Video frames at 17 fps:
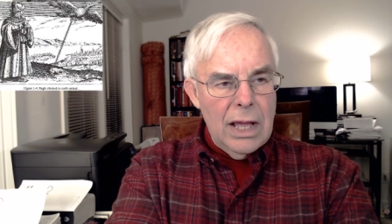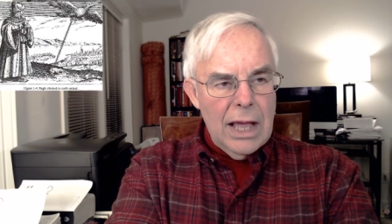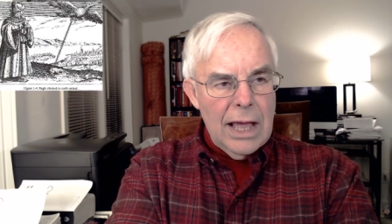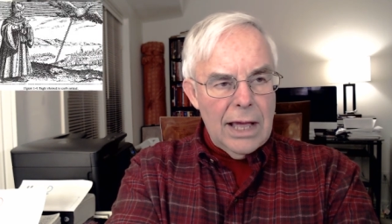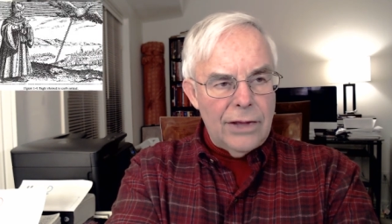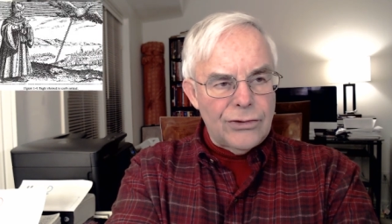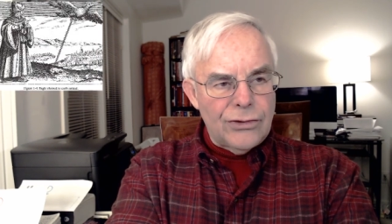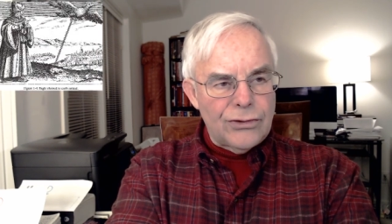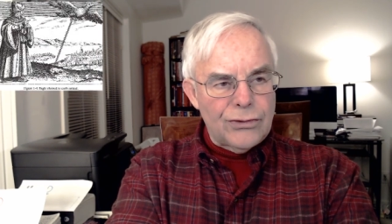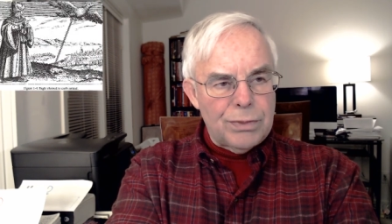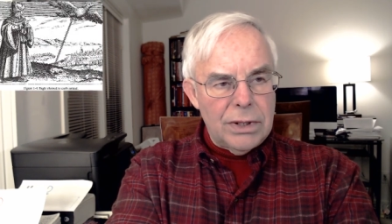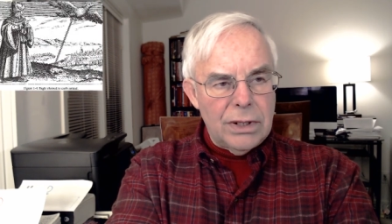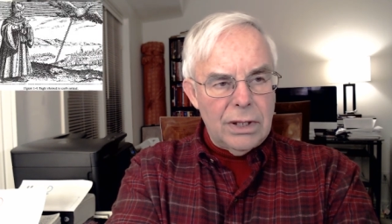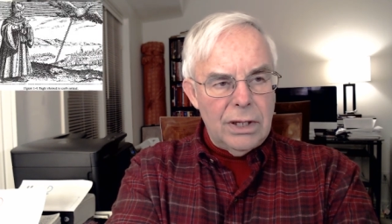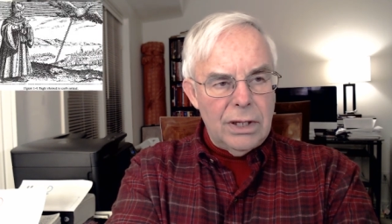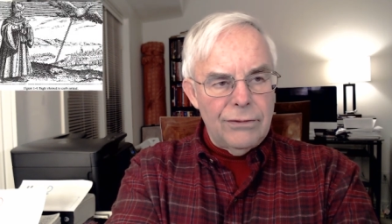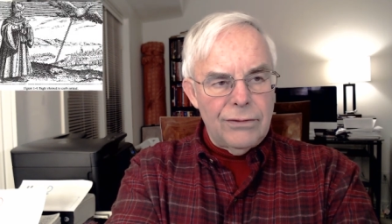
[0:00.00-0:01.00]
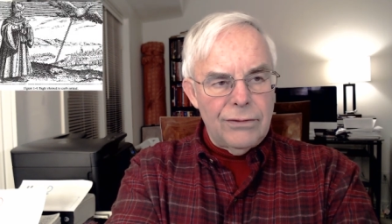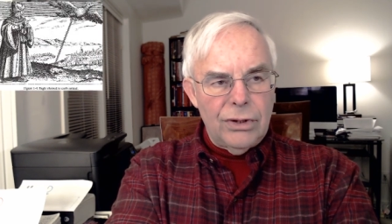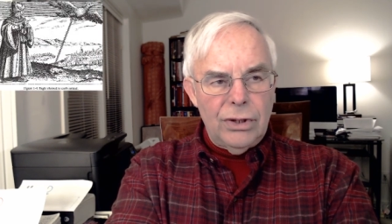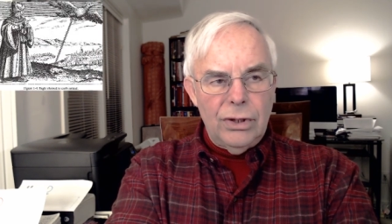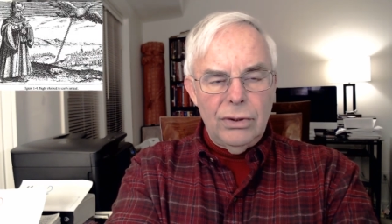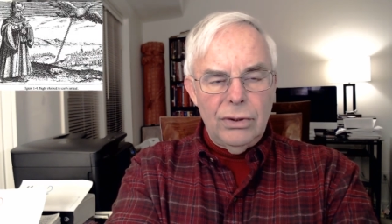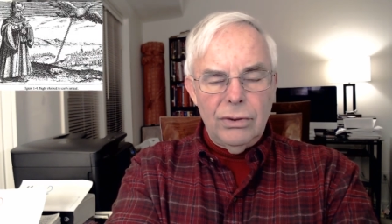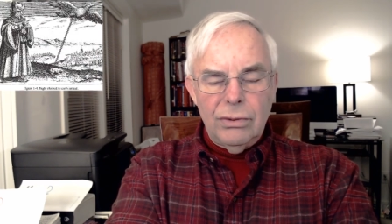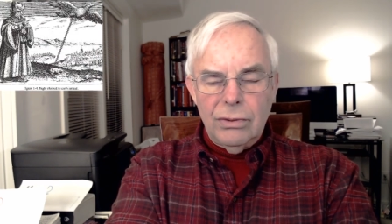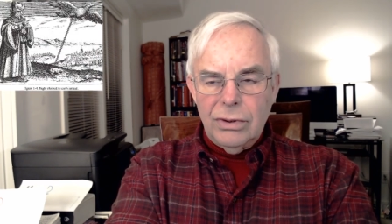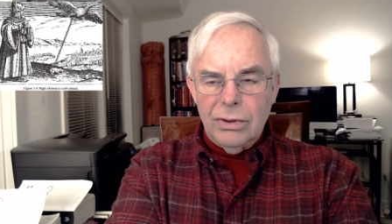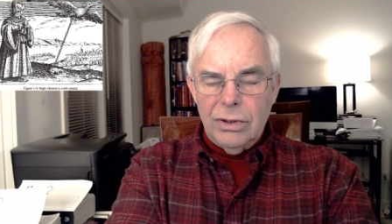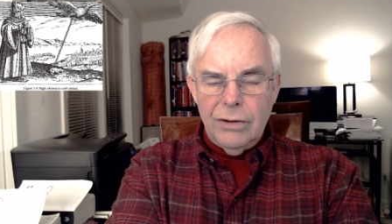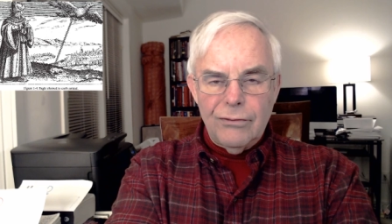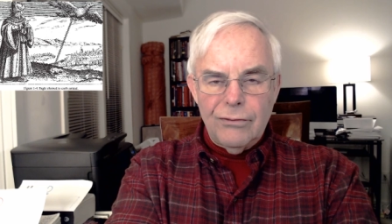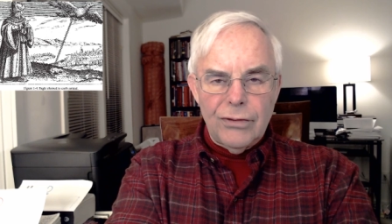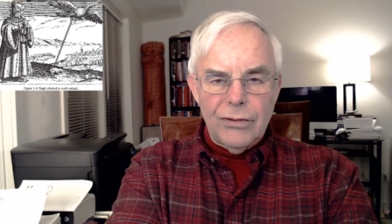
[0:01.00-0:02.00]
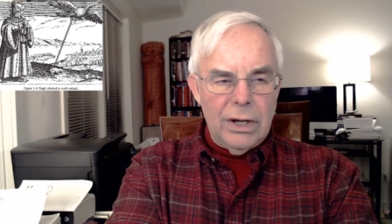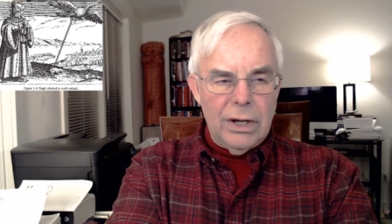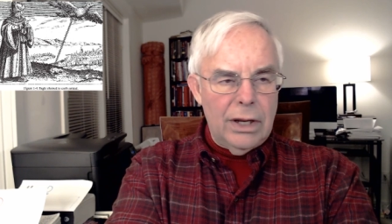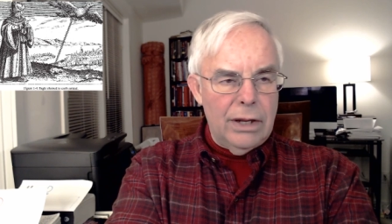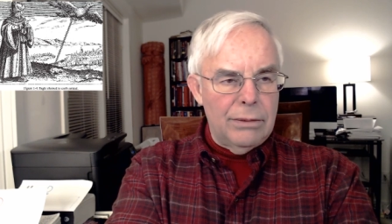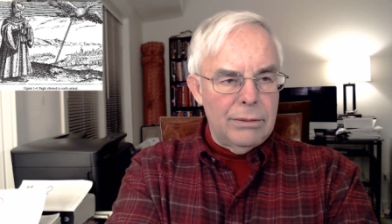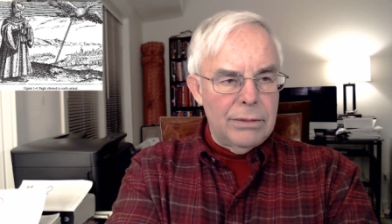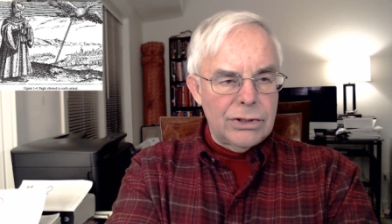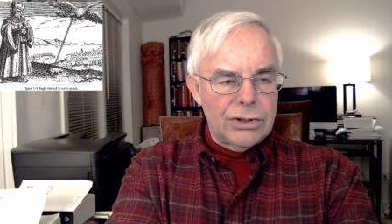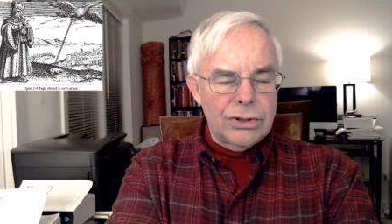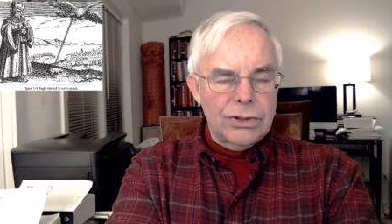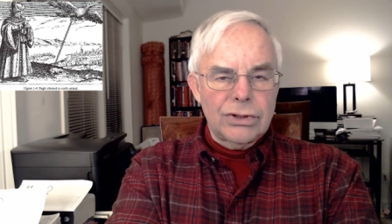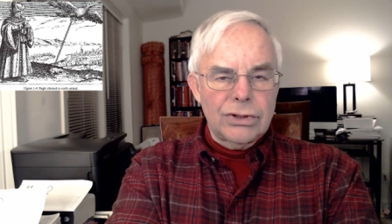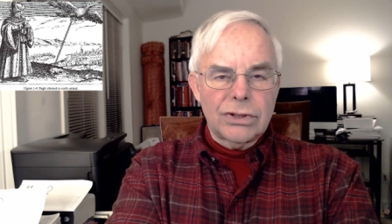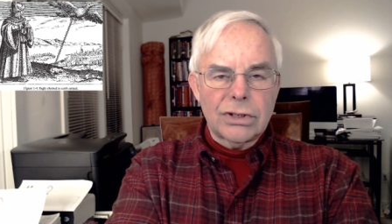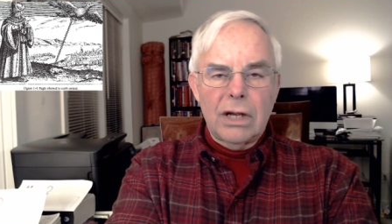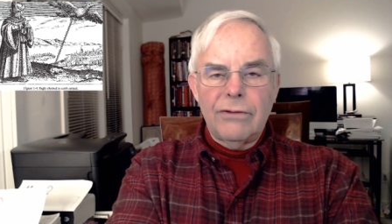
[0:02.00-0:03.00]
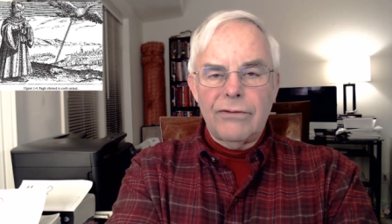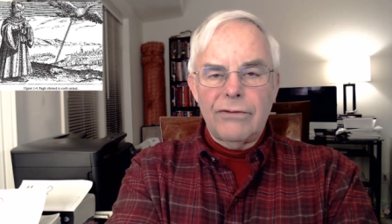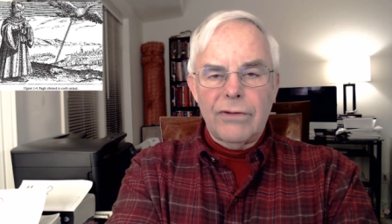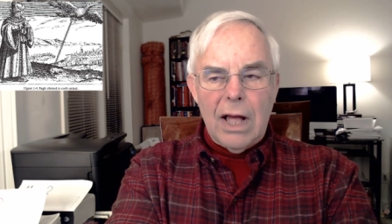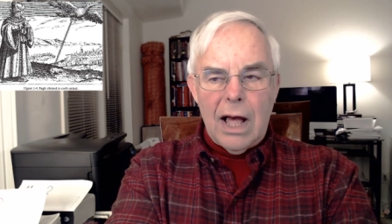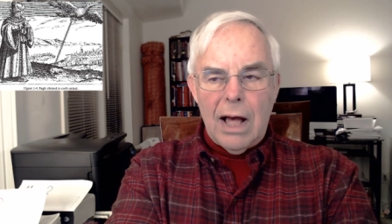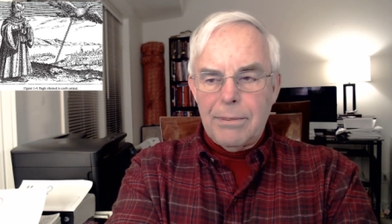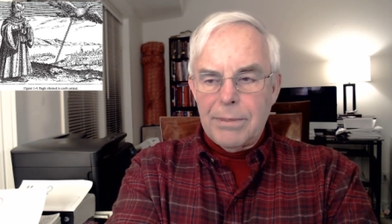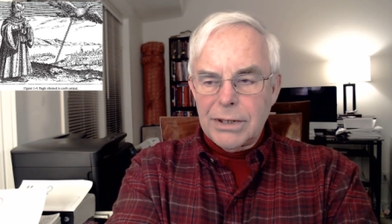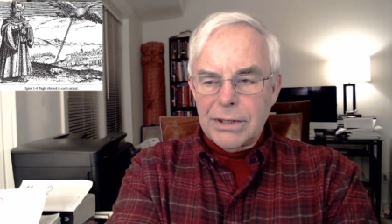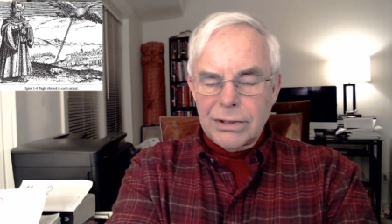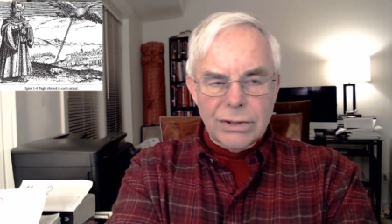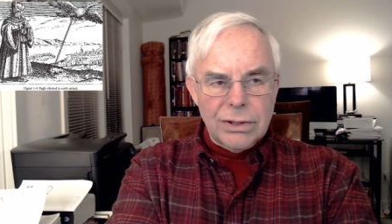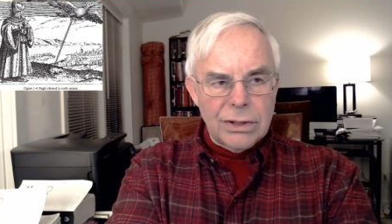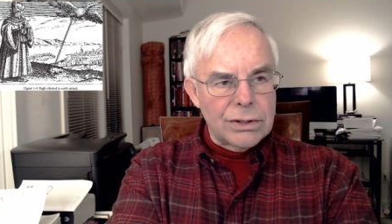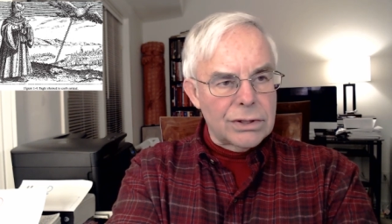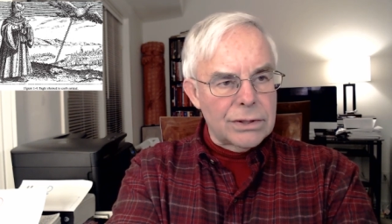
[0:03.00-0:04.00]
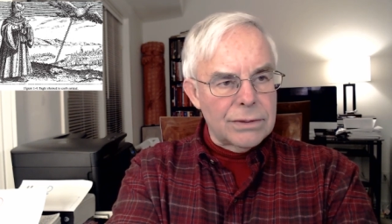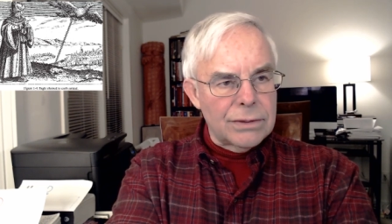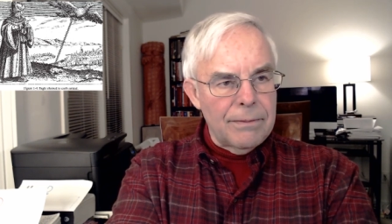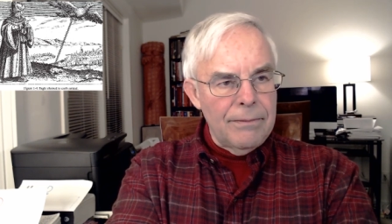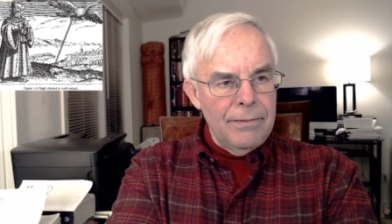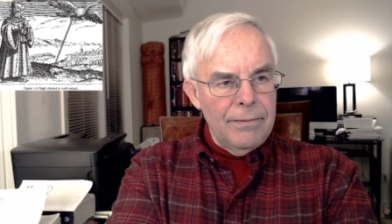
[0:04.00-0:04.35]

has been giving you different images of opposites.